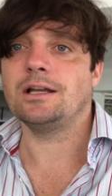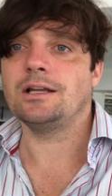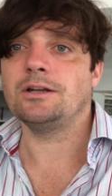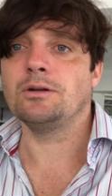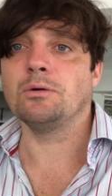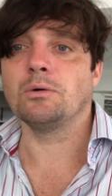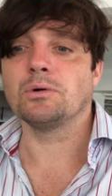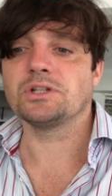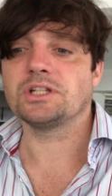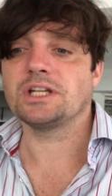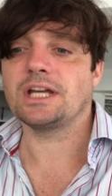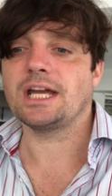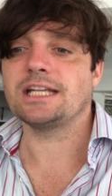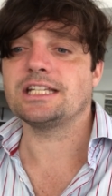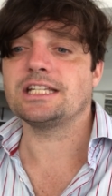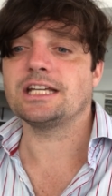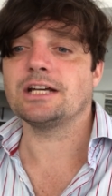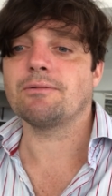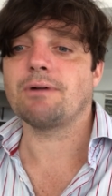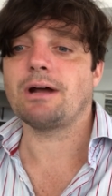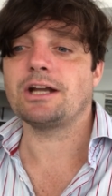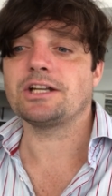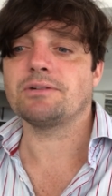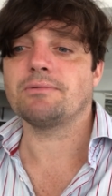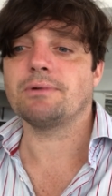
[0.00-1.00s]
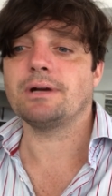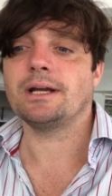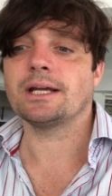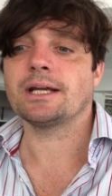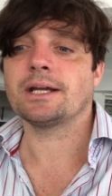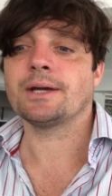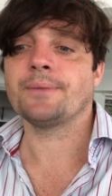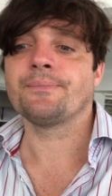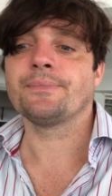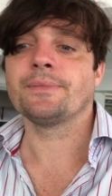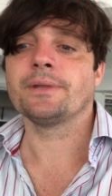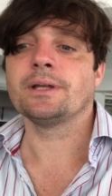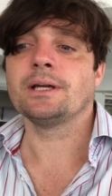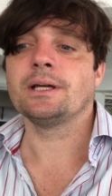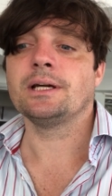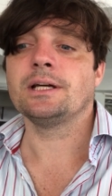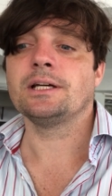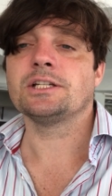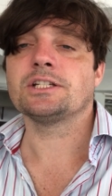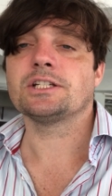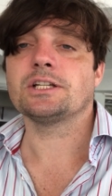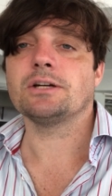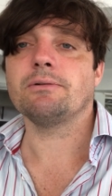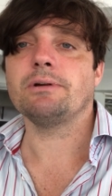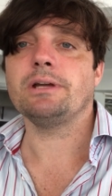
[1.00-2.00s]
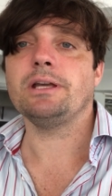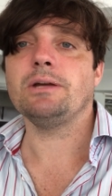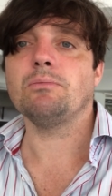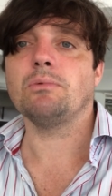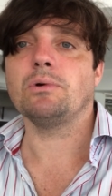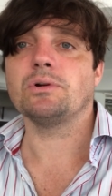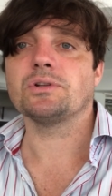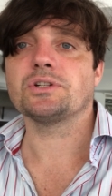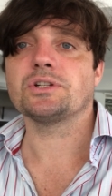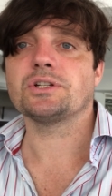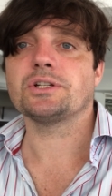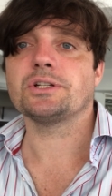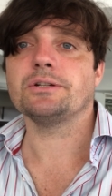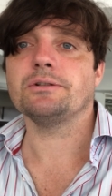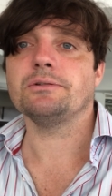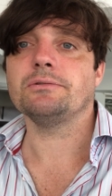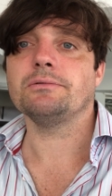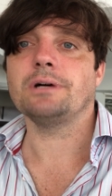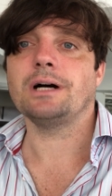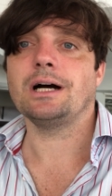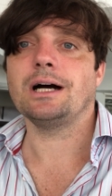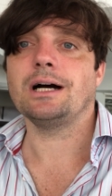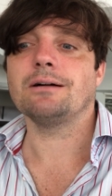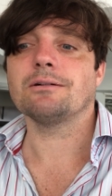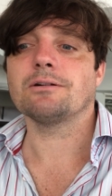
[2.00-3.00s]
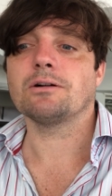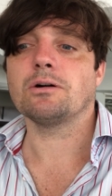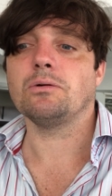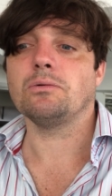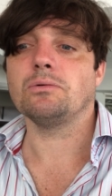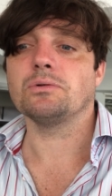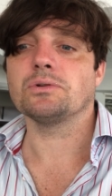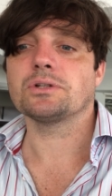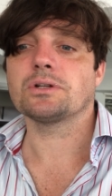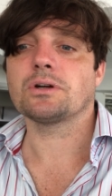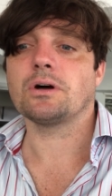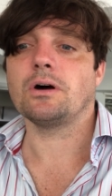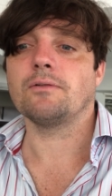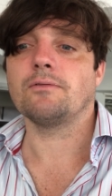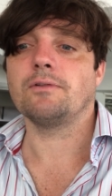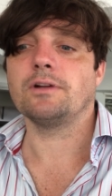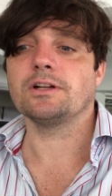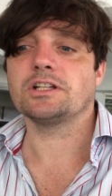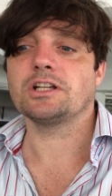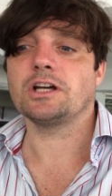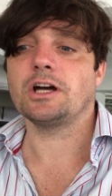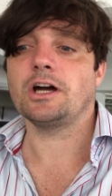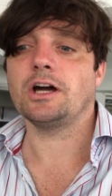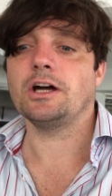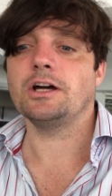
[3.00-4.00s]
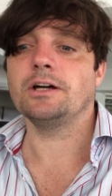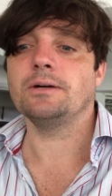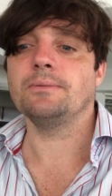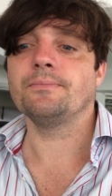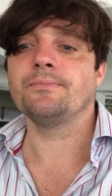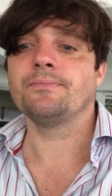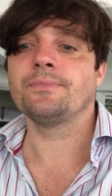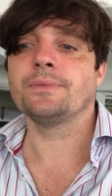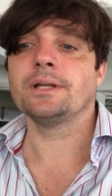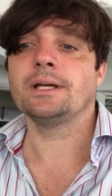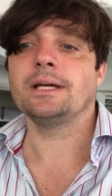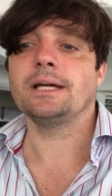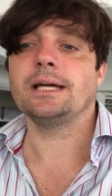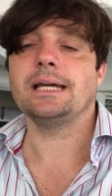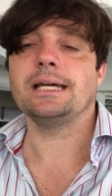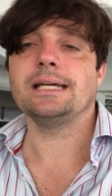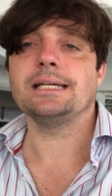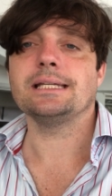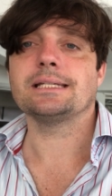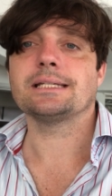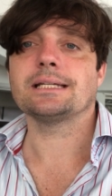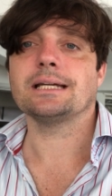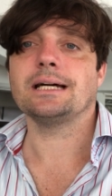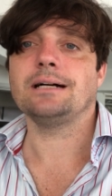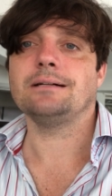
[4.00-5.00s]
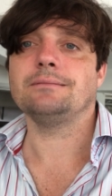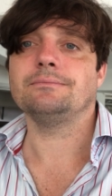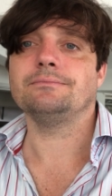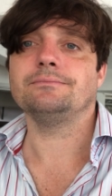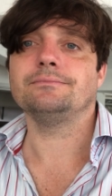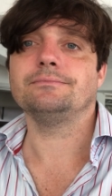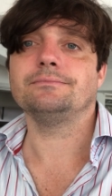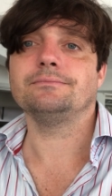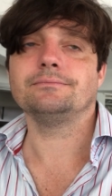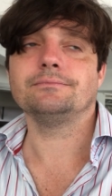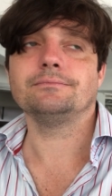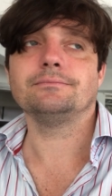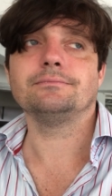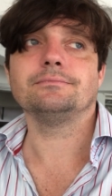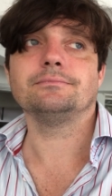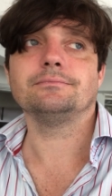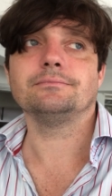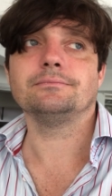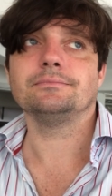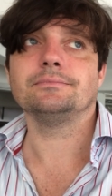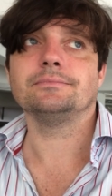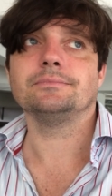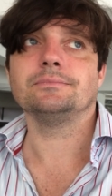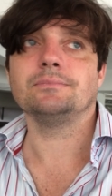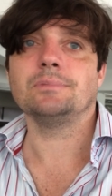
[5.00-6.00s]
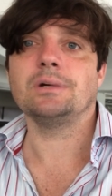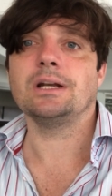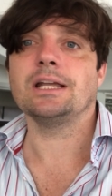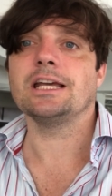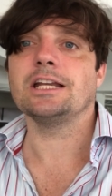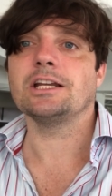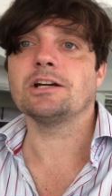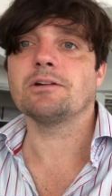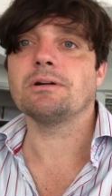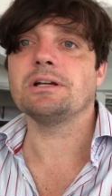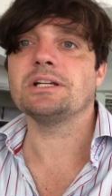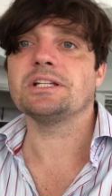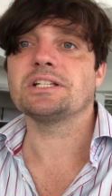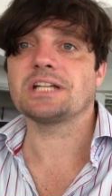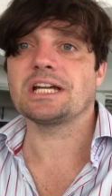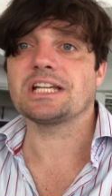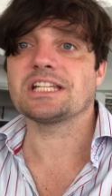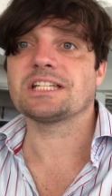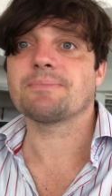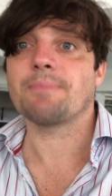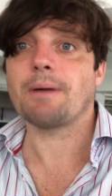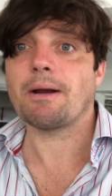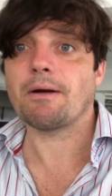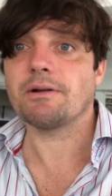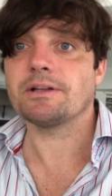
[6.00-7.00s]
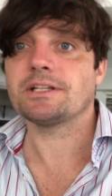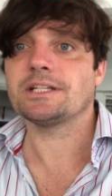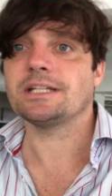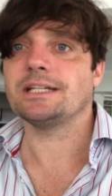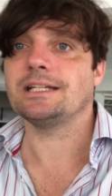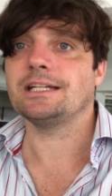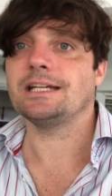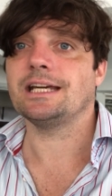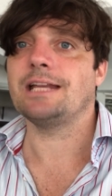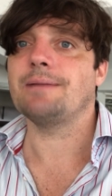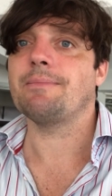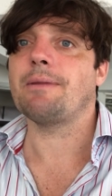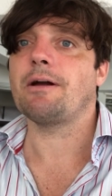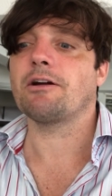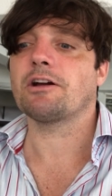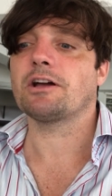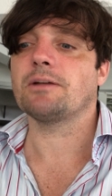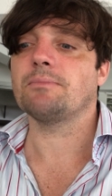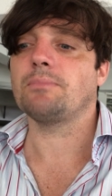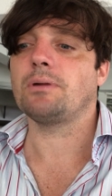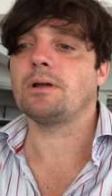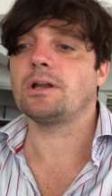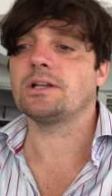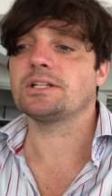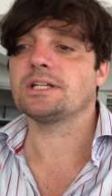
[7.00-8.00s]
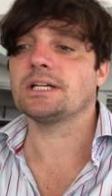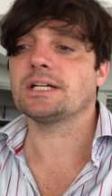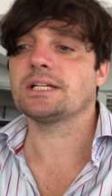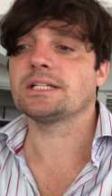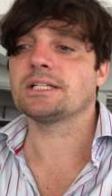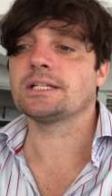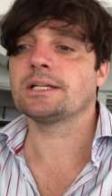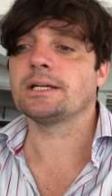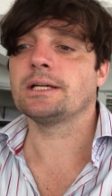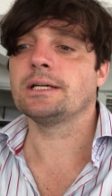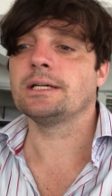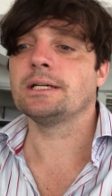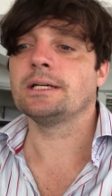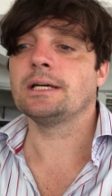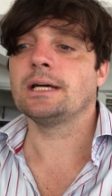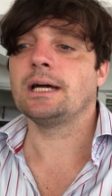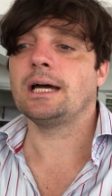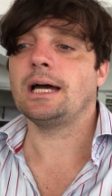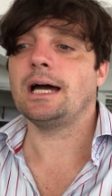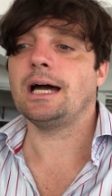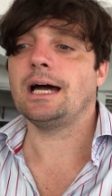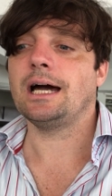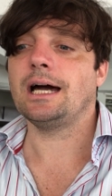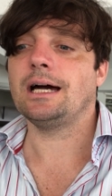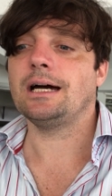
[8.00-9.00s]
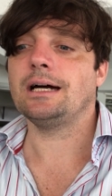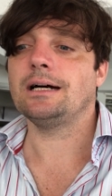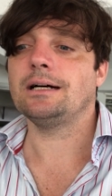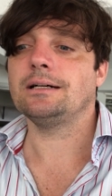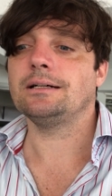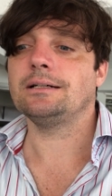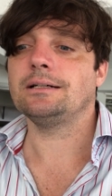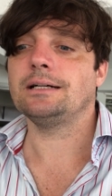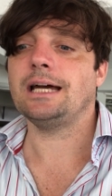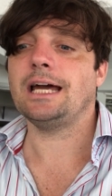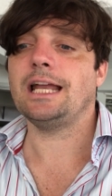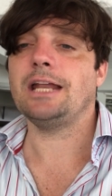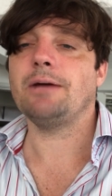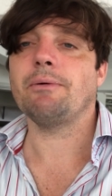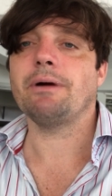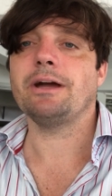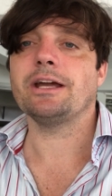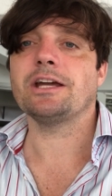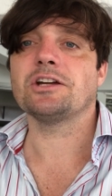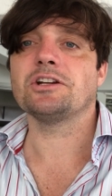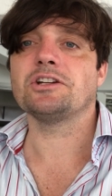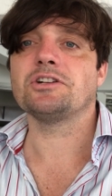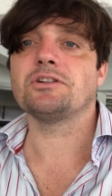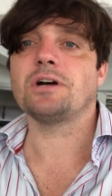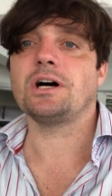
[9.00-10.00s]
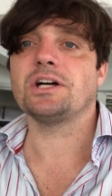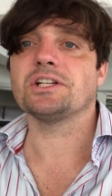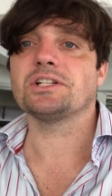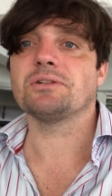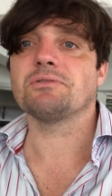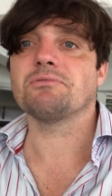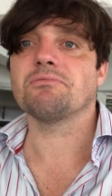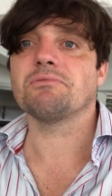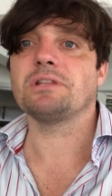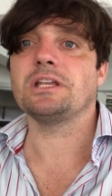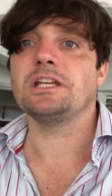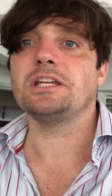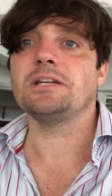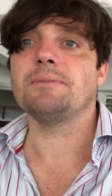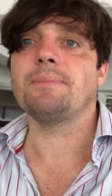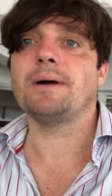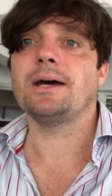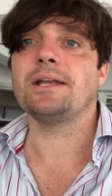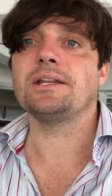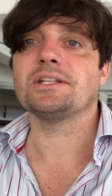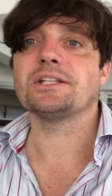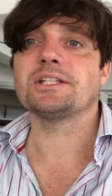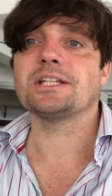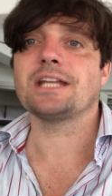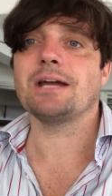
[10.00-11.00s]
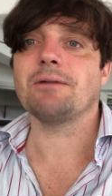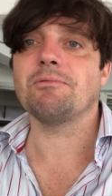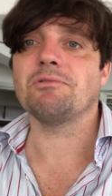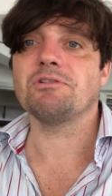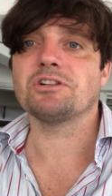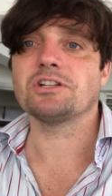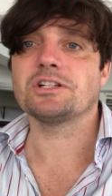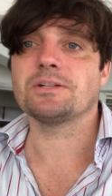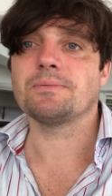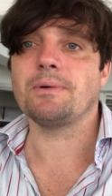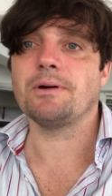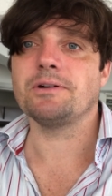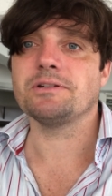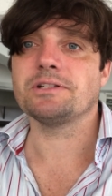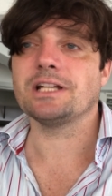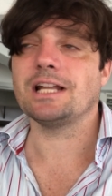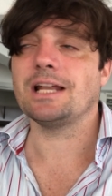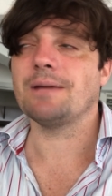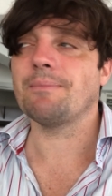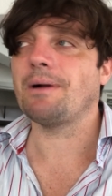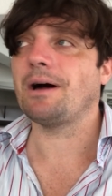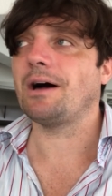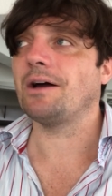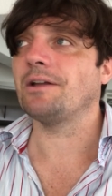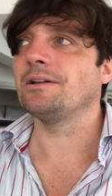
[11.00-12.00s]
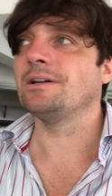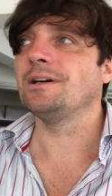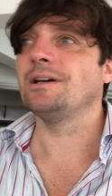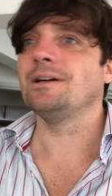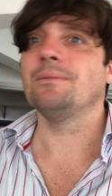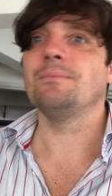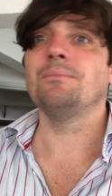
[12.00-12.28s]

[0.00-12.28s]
nauseating rhetoric. So, he wants to uh, cause conflict at home. He's um, really increased asperity in American politics. Uh, anyway, contrast this with Independence Day, which is supposedly about